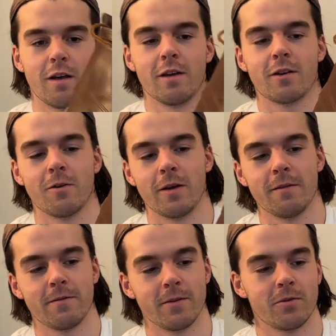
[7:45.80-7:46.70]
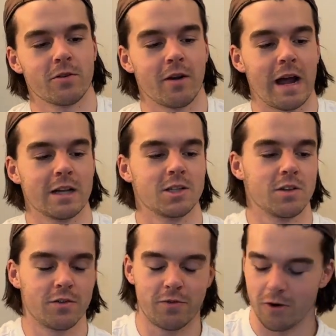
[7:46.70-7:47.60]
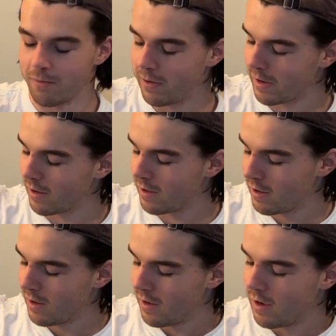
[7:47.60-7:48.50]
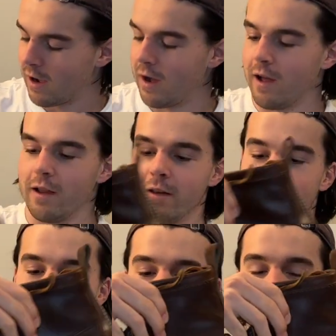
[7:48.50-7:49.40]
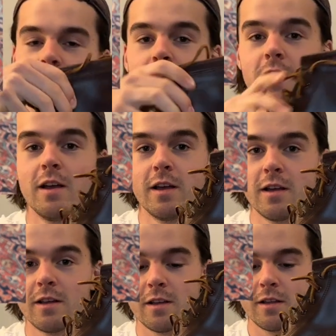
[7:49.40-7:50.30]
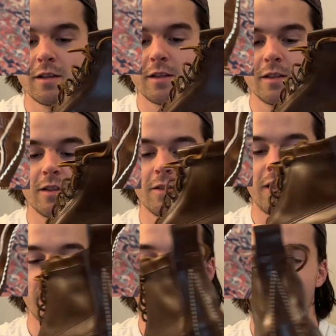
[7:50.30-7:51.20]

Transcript: quite a few scratches forming on the leather